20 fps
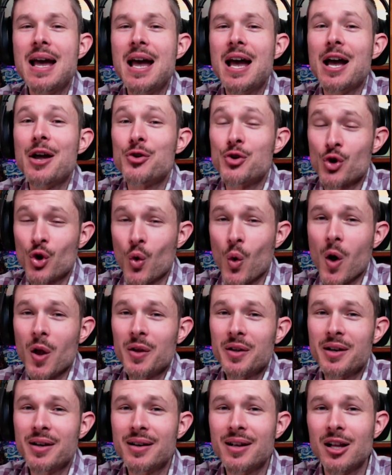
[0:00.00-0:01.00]
And your
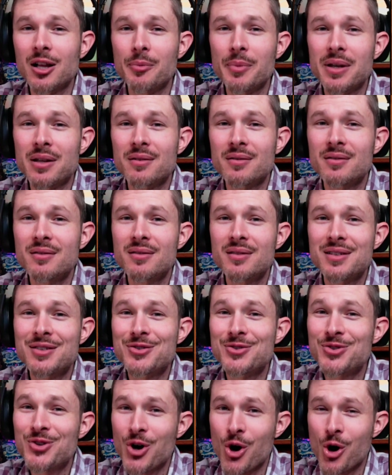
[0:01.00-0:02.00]
quality and element is
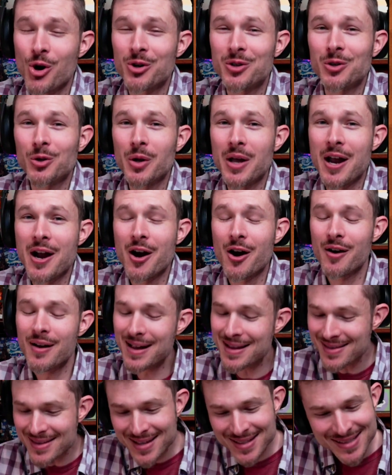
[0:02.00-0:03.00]
Cardinal Air.
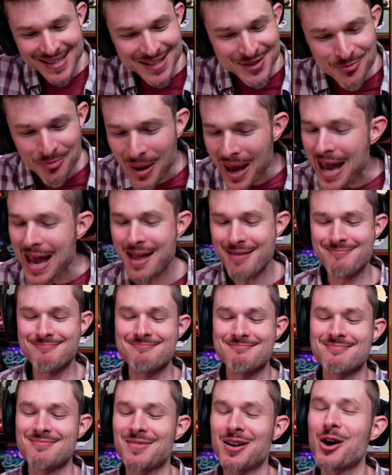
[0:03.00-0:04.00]
And this has been
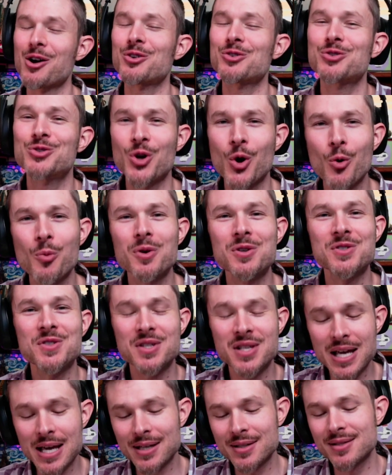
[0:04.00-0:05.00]
October
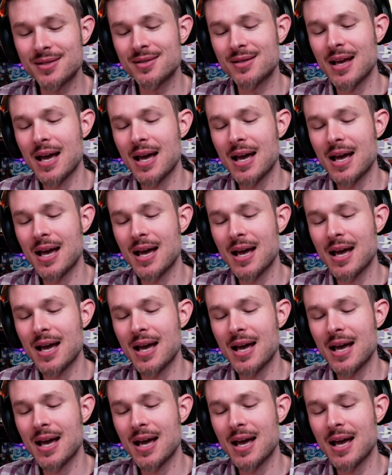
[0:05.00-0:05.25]
6th,